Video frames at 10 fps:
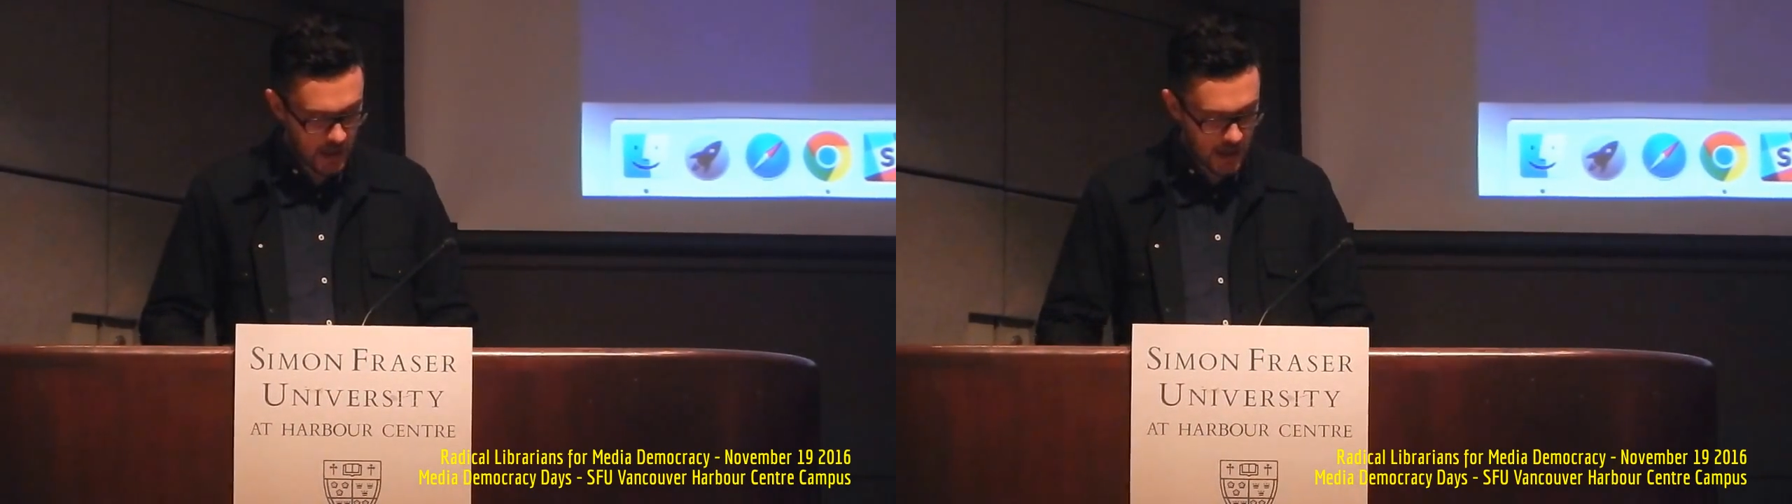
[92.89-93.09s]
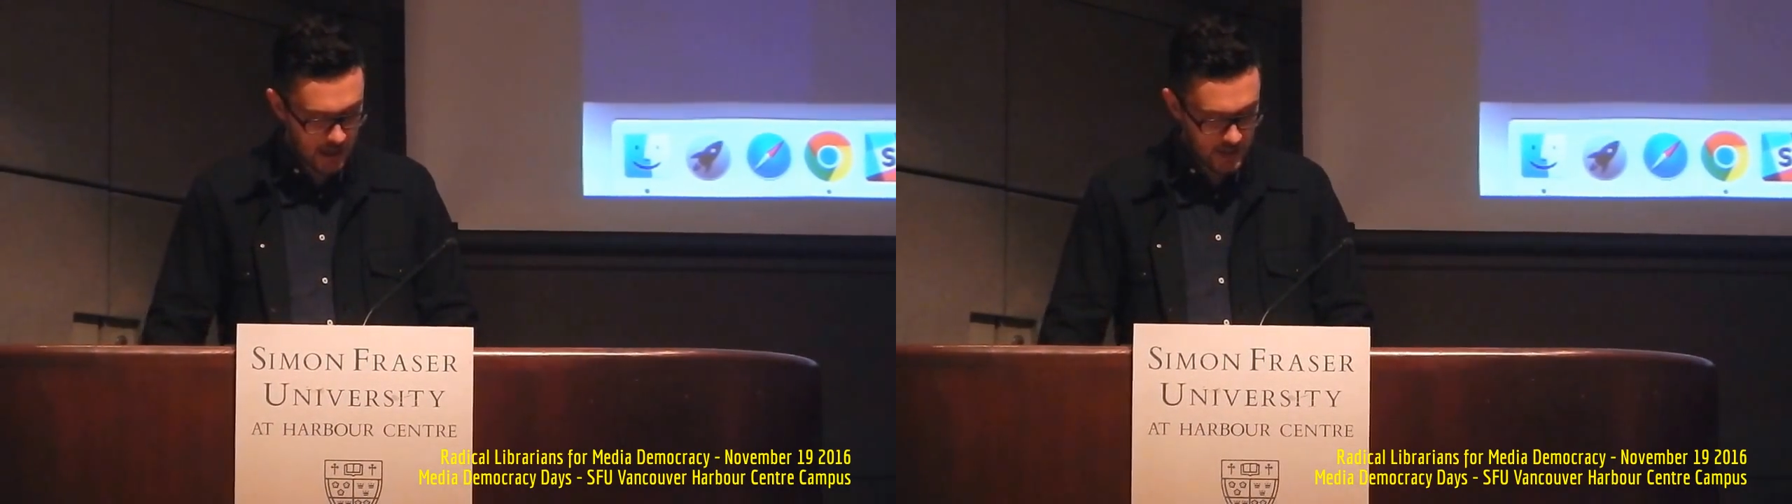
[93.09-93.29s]

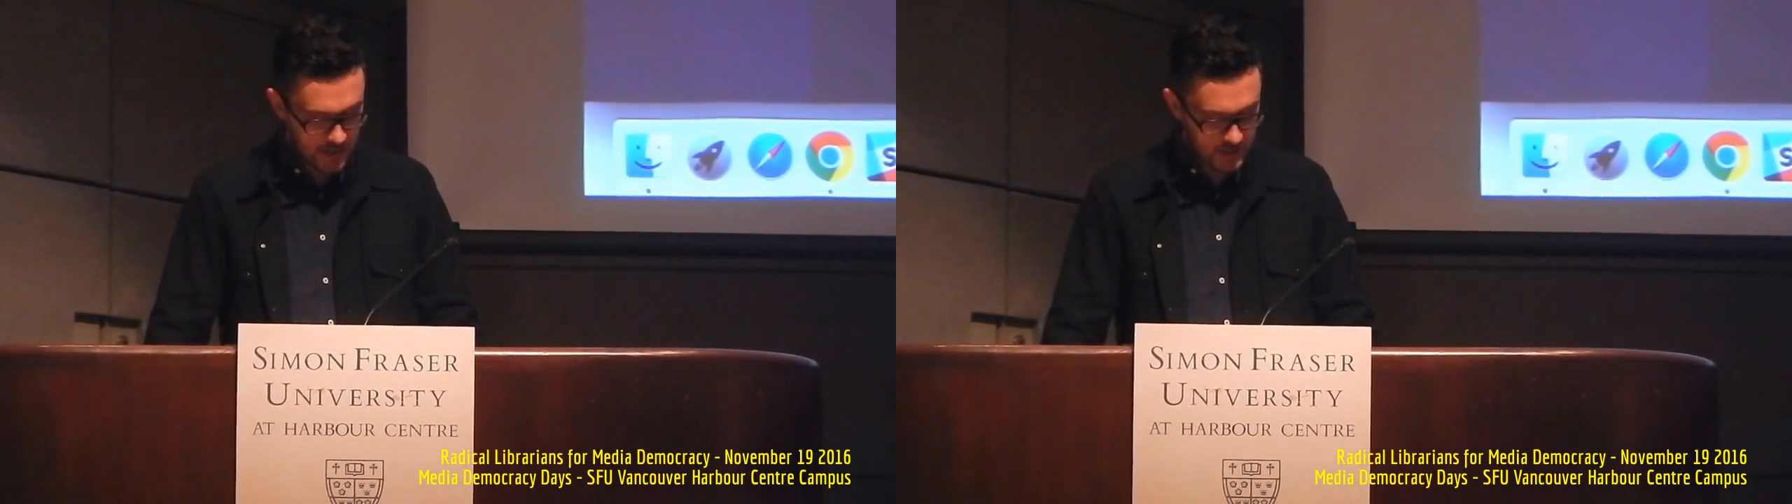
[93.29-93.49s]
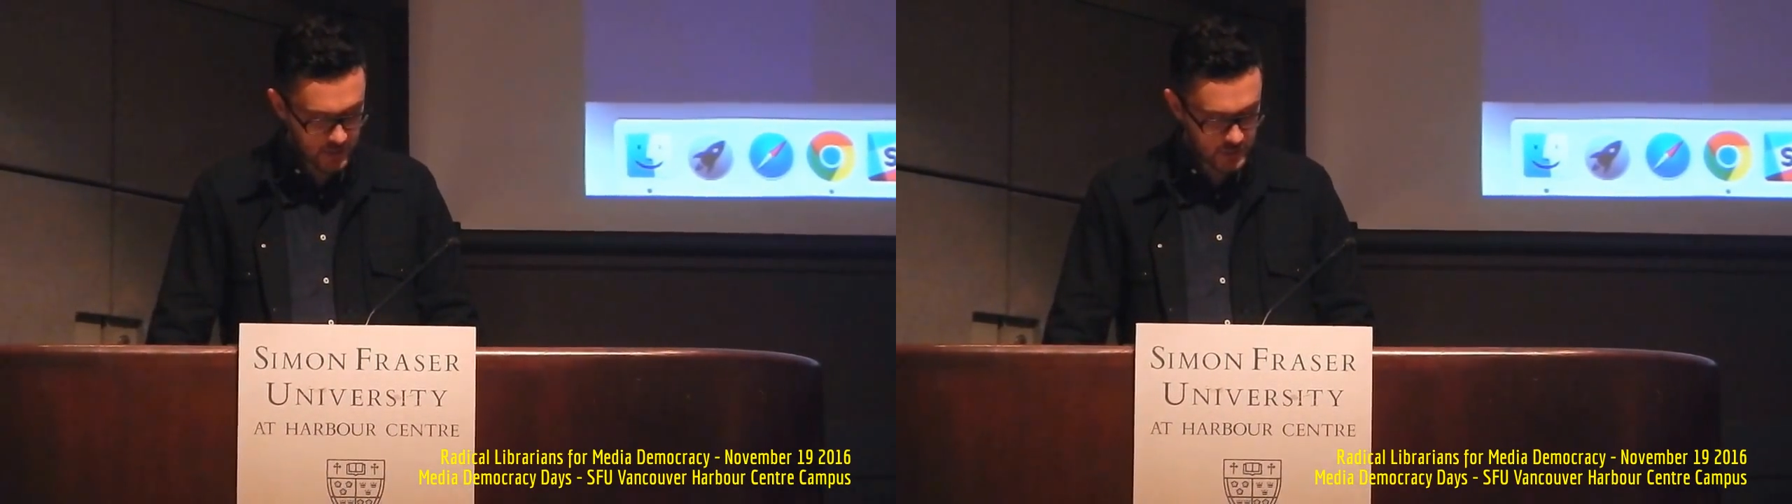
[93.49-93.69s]
I'd
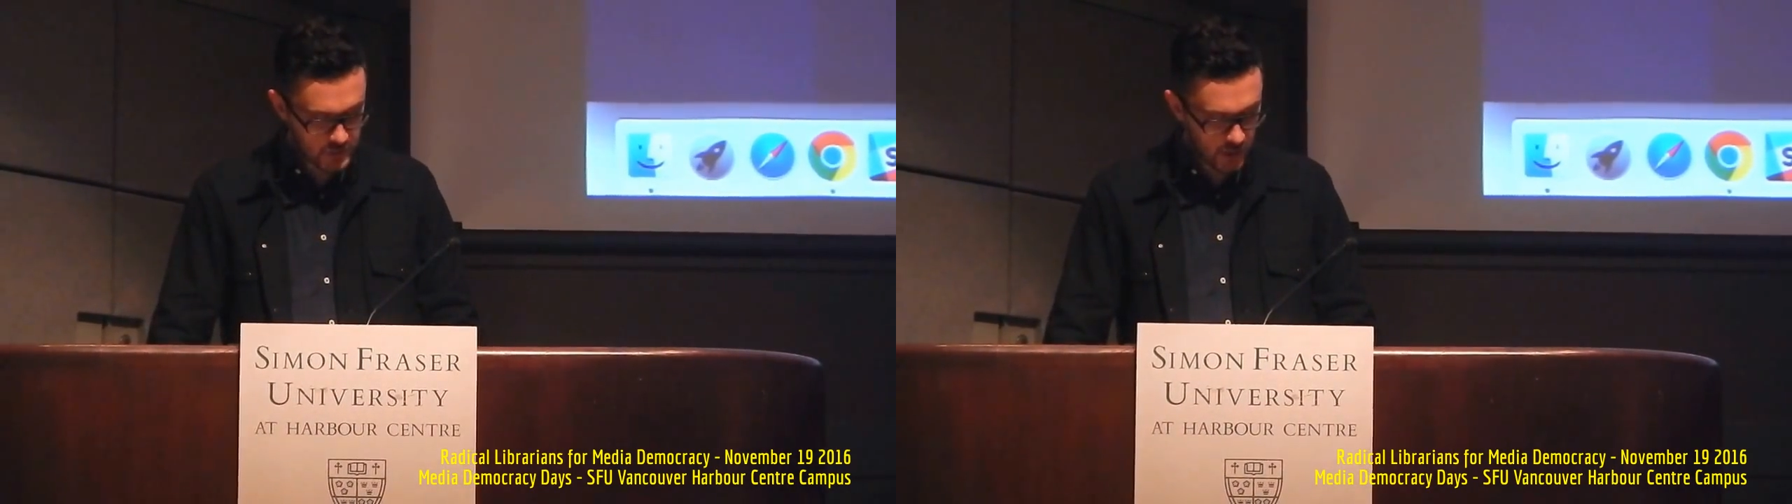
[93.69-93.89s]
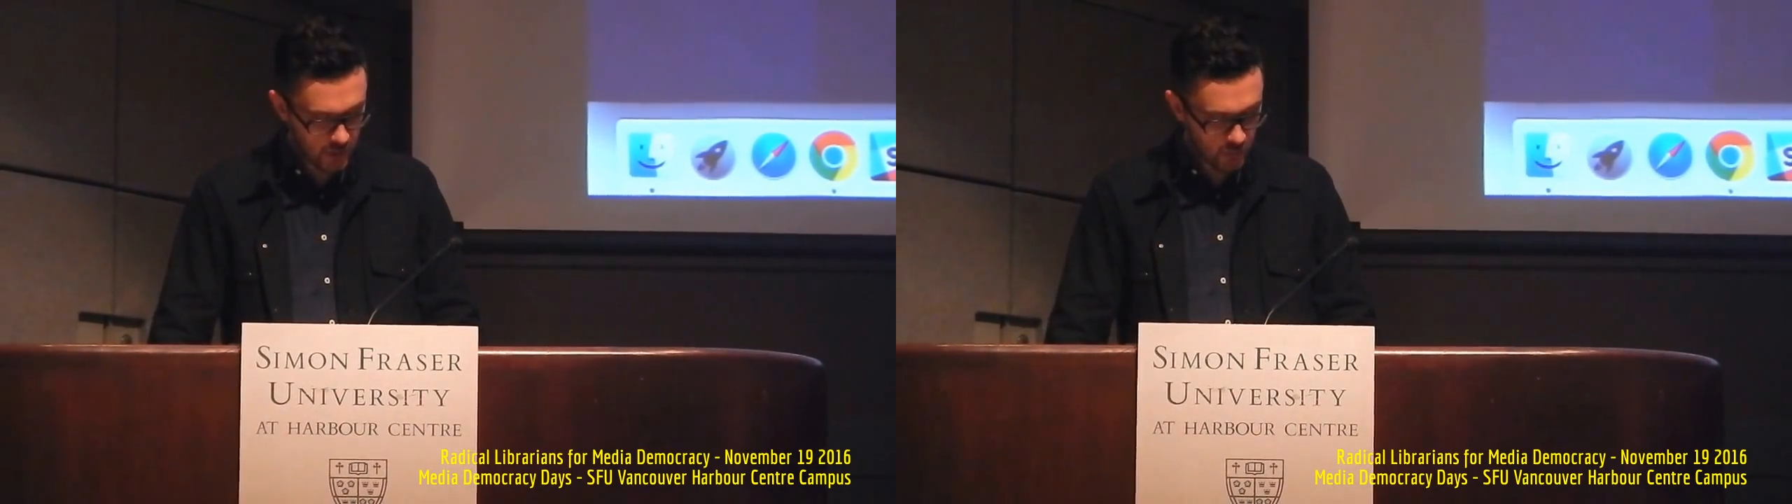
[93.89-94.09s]
like to
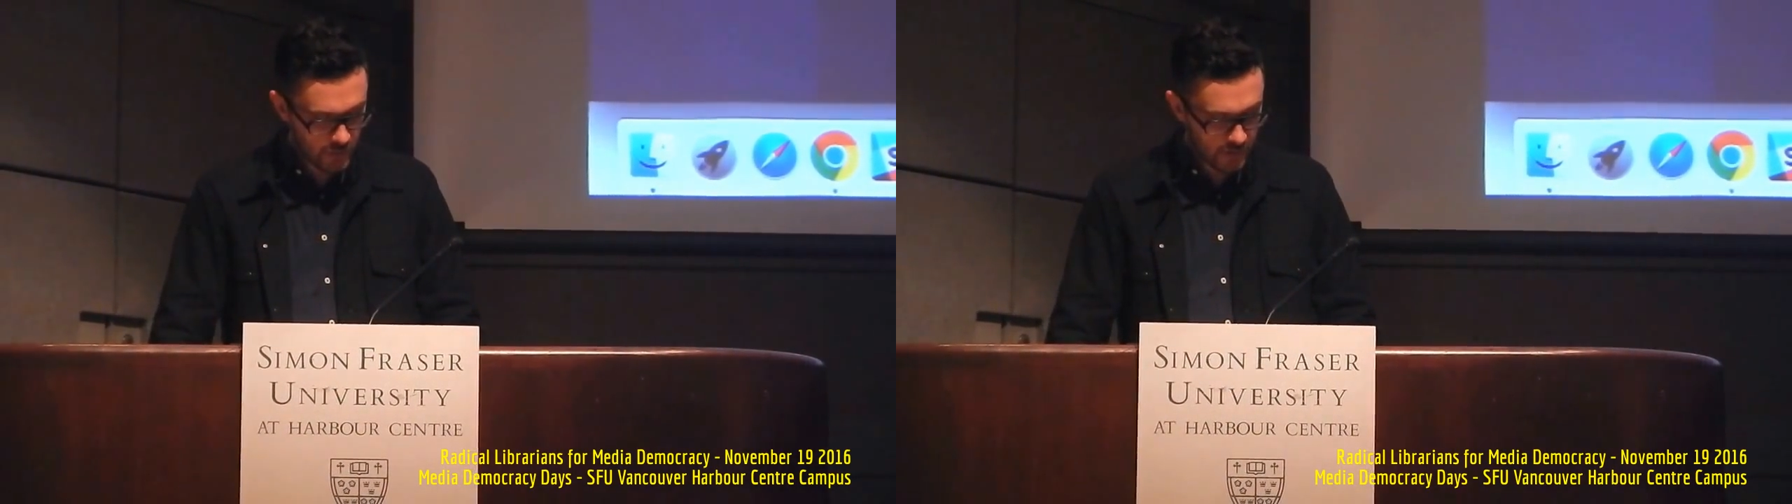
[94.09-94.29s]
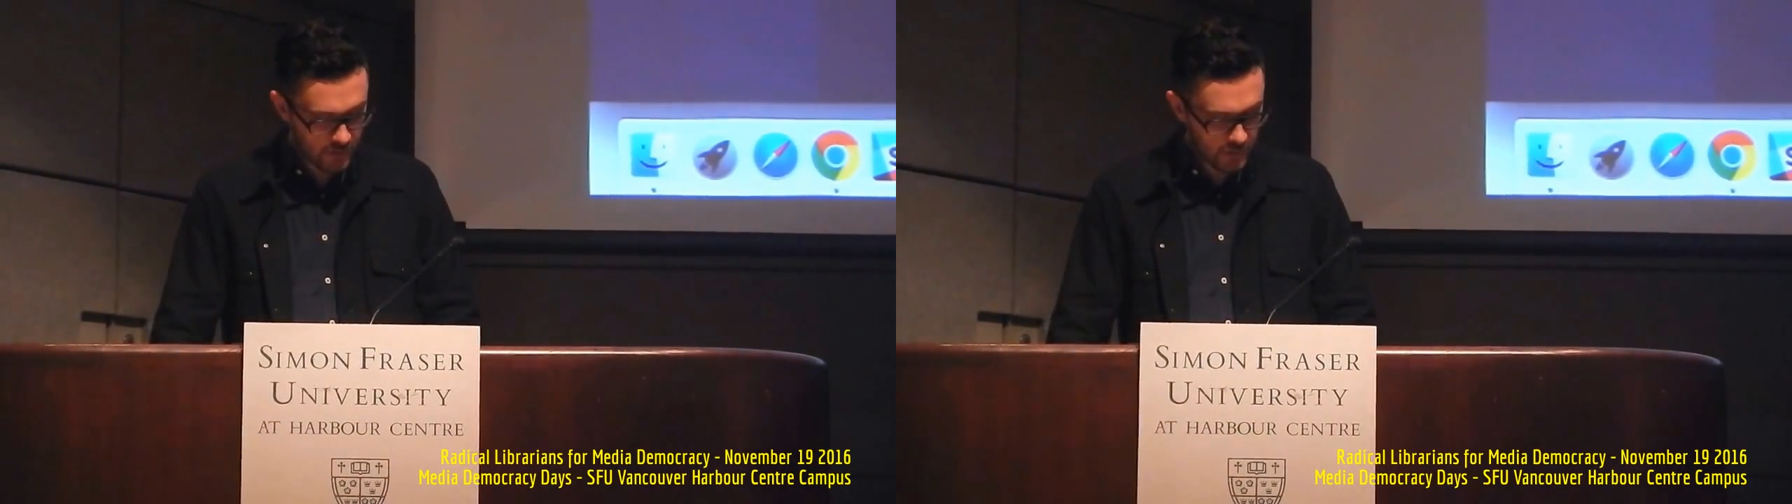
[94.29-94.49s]
start with